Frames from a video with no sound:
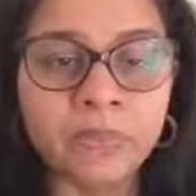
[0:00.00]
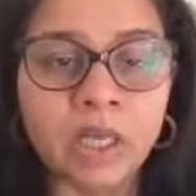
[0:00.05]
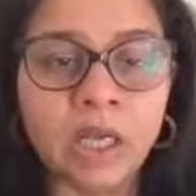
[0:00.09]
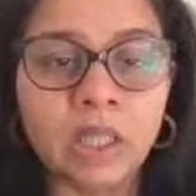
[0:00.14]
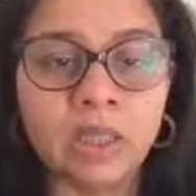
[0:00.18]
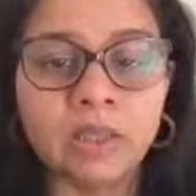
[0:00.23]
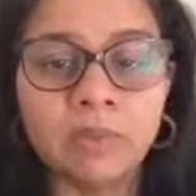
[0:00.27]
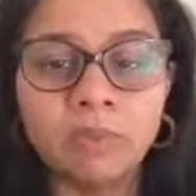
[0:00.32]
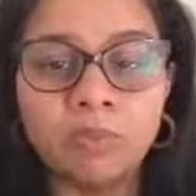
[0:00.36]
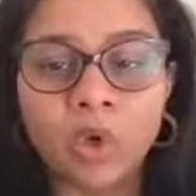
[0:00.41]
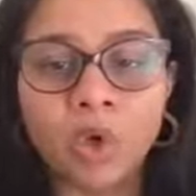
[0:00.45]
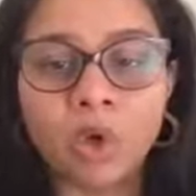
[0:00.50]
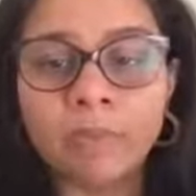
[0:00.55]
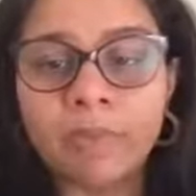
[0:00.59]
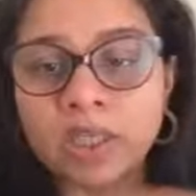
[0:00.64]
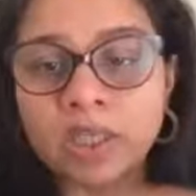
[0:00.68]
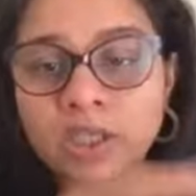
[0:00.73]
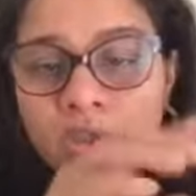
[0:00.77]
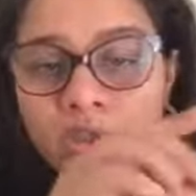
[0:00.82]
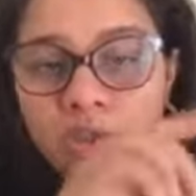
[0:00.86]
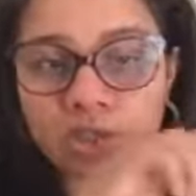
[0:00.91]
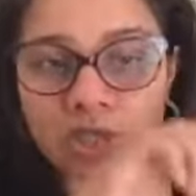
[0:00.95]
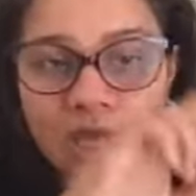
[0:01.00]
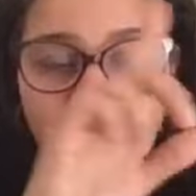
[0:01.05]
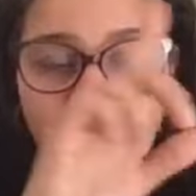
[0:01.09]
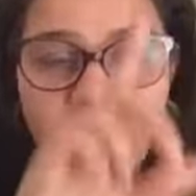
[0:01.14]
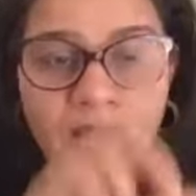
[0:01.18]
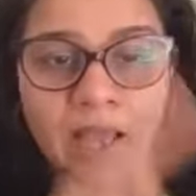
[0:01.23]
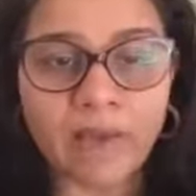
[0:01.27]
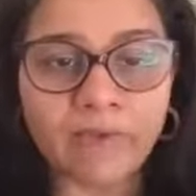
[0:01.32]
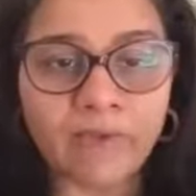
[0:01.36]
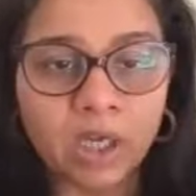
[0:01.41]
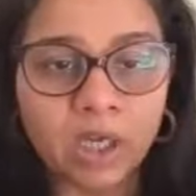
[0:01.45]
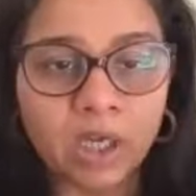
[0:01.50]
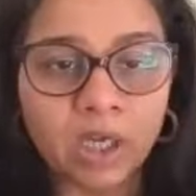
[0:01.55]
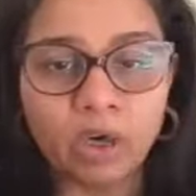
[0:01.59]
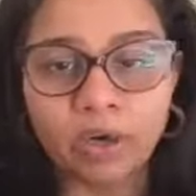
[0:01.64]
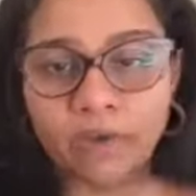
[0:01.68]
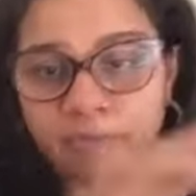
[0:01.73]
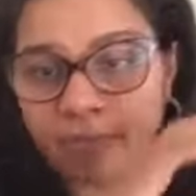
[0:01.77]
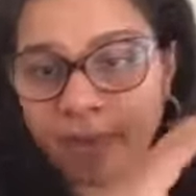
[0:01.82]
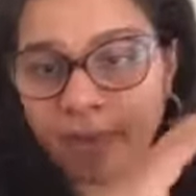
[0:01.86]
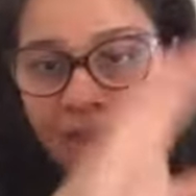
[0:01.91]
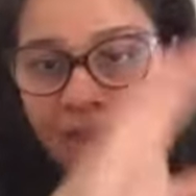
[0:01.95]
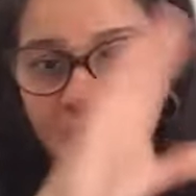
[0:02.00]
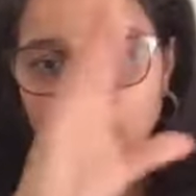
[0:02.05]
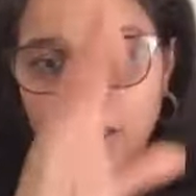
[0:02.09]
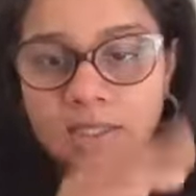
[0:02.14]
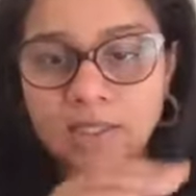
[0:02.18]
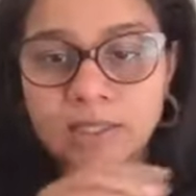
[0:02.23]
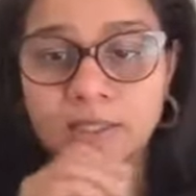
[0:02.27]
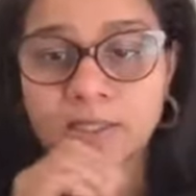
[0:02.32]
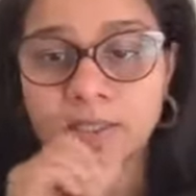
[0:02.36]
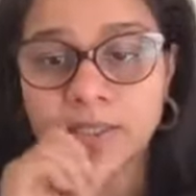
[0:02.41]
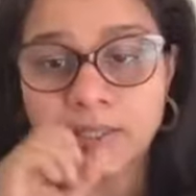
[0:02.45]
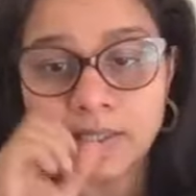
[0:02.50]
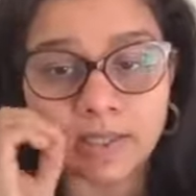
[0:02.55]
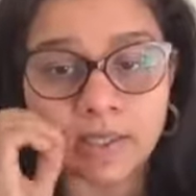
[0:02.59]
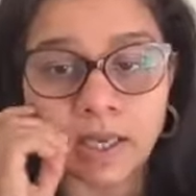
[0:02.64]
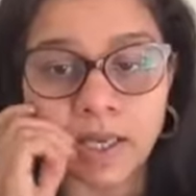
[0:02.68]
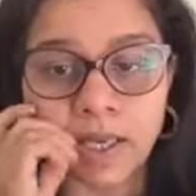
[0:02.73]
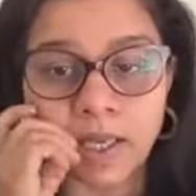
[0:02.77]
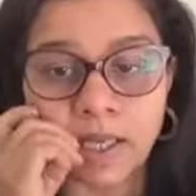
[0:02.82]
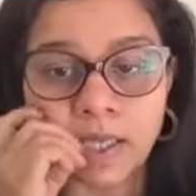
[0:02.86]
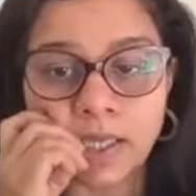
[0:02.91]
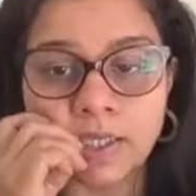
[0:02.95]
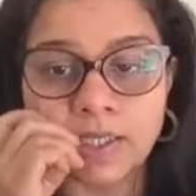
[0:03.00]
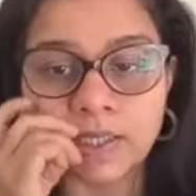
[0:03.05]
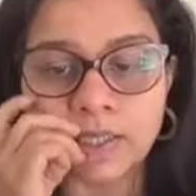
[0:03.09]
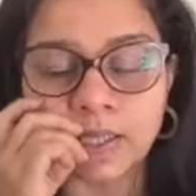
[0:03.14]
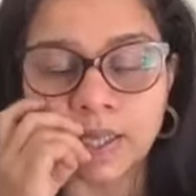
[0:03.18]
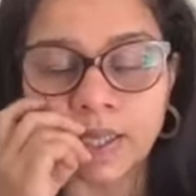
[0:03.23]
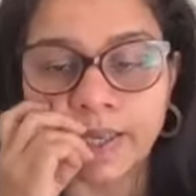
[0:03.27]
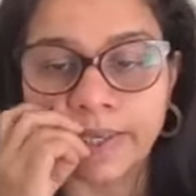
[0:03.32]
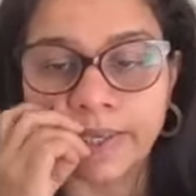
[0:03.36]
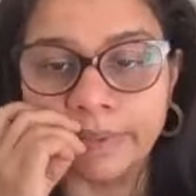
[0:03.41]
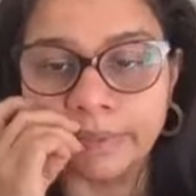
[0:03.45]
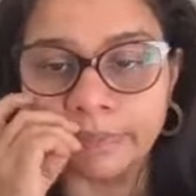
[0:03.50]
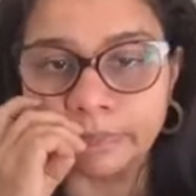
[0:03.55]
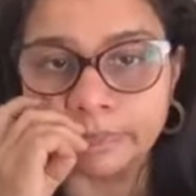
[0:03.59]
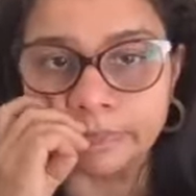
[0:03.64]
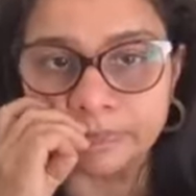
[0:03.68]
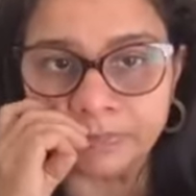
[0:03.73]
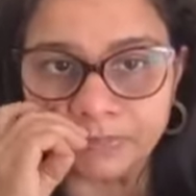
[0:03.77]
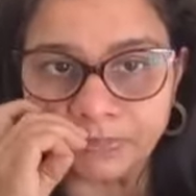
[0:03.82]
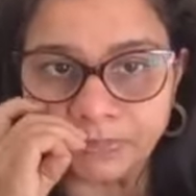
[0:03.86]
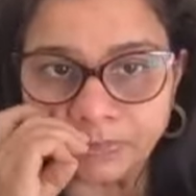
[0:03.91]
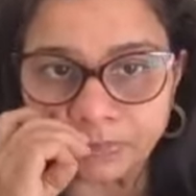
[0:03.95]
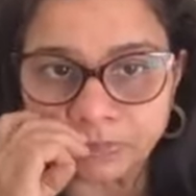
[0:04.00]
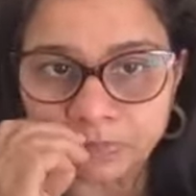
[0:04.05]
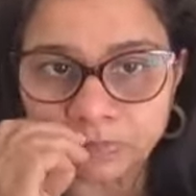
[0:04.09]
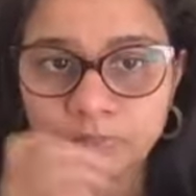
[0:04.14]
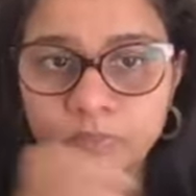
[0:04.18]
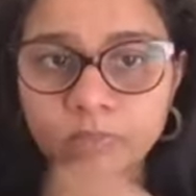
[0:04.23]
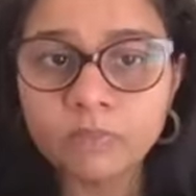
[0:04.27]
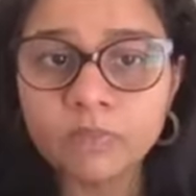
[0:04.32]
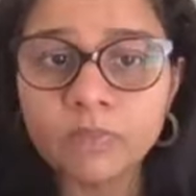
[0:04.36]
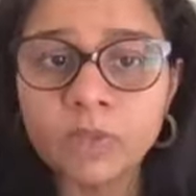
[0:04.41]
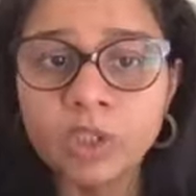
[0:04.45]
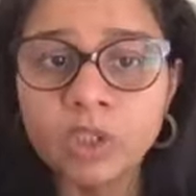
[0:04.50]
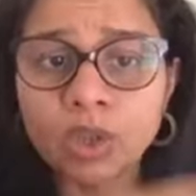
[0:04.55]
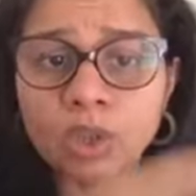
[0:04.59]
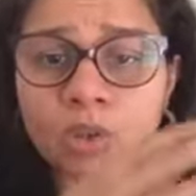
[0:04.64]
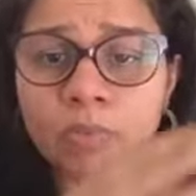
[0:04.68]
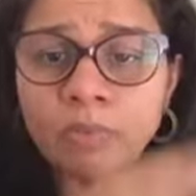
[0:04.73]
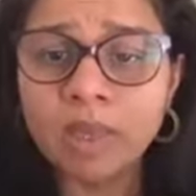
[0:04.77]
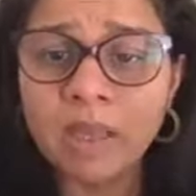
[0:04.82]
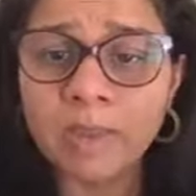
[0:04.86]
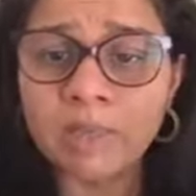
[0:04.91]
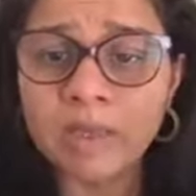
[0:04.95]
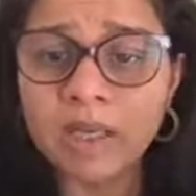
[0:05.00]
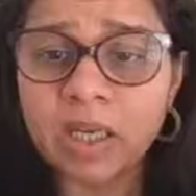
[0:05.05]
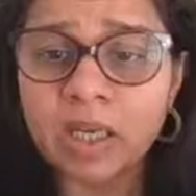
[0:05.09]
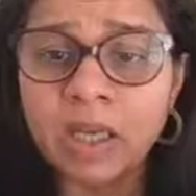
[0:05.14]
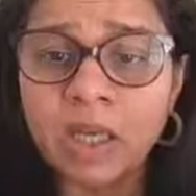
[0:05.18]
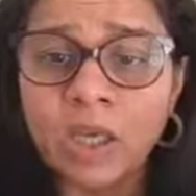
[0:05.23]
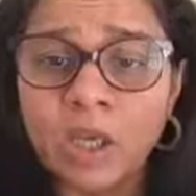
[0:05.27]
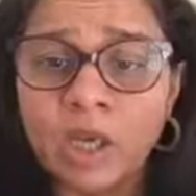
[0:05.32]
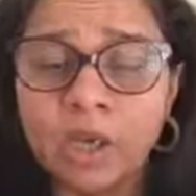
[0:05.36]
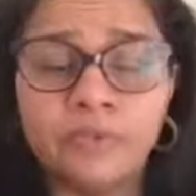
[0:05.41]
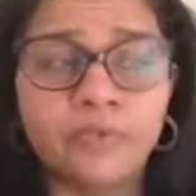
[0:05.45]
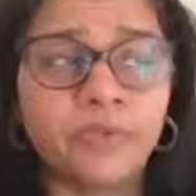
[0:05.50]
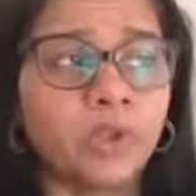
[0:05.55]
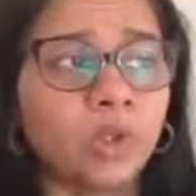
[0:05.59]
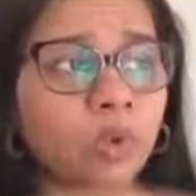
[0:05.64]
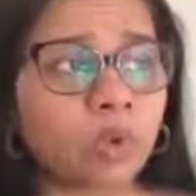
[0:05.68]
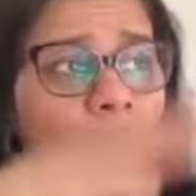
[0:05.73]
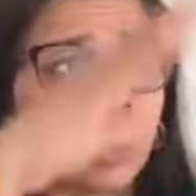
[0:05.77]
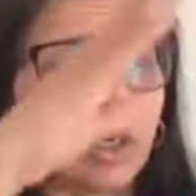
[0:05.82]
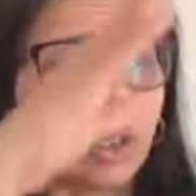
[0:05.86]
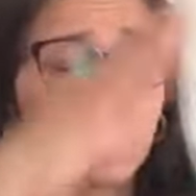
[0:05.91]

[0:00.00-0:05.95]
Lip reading: The moment you start having a lot of panels and designs and maybe few